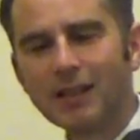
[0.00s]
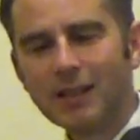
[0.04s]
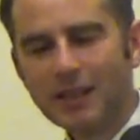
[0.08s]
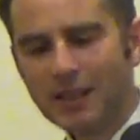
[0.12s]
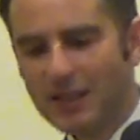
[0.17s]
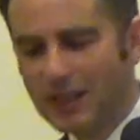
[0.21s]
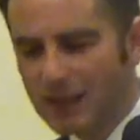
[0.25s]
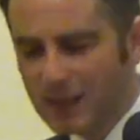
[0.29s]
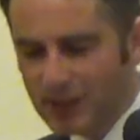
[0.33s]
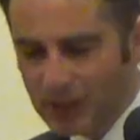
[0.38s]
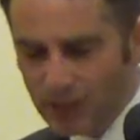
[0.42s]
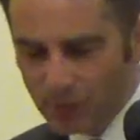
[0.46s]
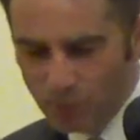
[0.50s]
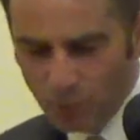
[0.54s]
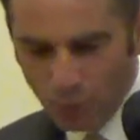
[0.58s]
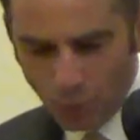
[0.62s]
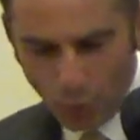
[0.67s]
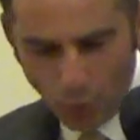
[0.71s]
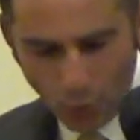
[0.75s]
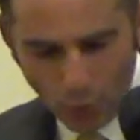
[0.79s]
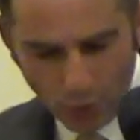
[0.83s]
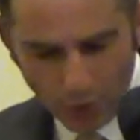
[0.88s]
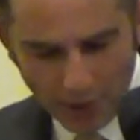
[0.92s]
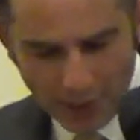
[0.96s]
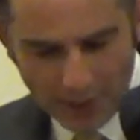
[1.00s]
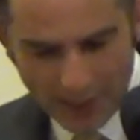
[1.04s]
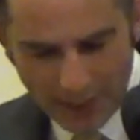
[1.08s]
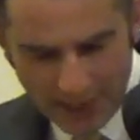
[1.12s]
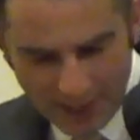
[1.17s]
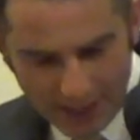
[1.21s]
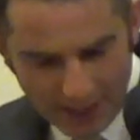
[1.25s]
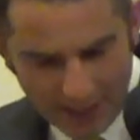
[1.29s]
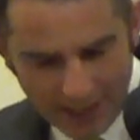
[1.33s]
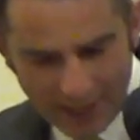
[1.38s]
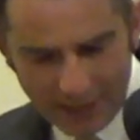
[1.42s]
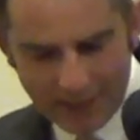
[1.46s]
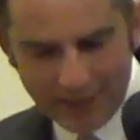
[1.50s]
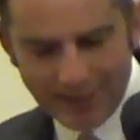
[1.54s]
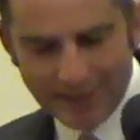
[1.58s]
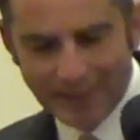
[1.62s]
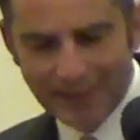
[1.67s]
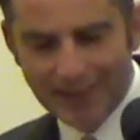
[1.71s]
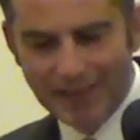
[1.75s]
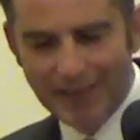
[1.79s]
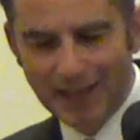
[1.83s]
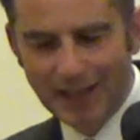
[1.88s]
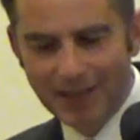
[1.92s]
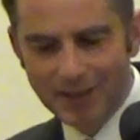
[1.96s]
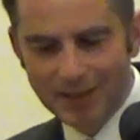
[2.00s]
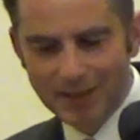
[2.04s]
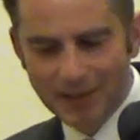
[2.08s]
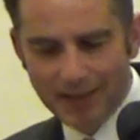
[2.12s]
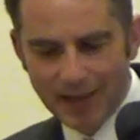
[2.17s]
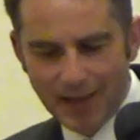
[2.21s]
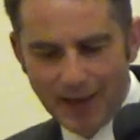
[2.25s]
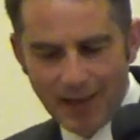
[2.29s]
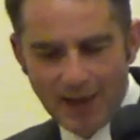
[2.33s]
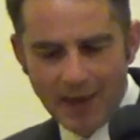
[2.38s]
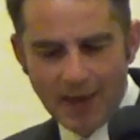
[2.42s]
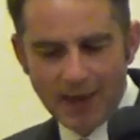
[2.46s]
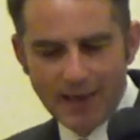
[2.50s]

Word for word: He is more than anything else.